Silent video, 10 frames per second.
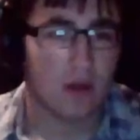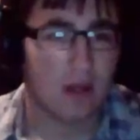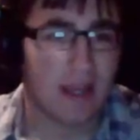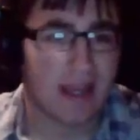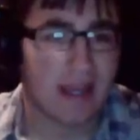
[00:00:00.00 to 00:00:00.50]

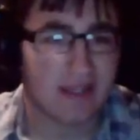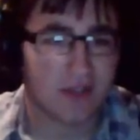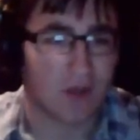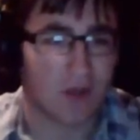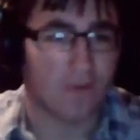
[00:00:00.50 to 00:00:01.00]
Hey guys, how's
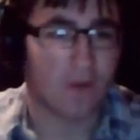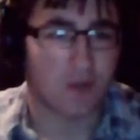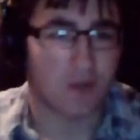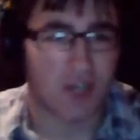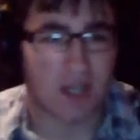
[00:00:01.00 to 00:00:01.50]
it going?
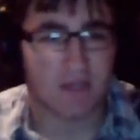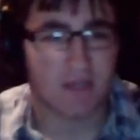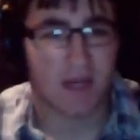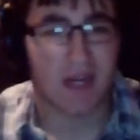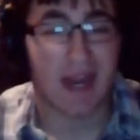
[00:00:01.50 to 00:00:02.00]
Forged Awesome
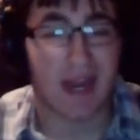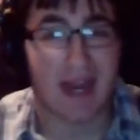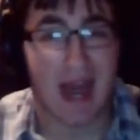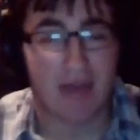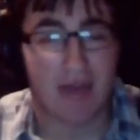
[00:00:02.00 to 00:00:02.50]
here, and
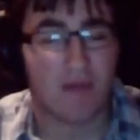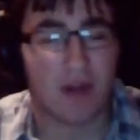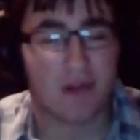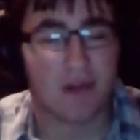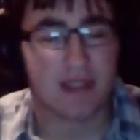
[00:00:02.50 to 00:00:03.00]
I have a
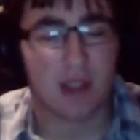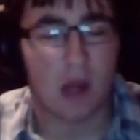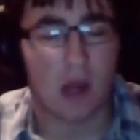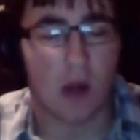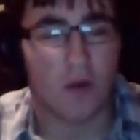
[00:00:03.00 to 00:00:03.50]
video that's
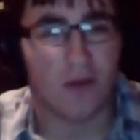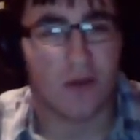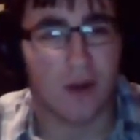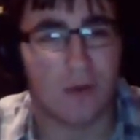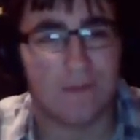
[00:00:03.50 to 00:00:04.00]
long
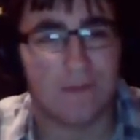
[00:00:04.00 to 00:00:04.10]
overdue.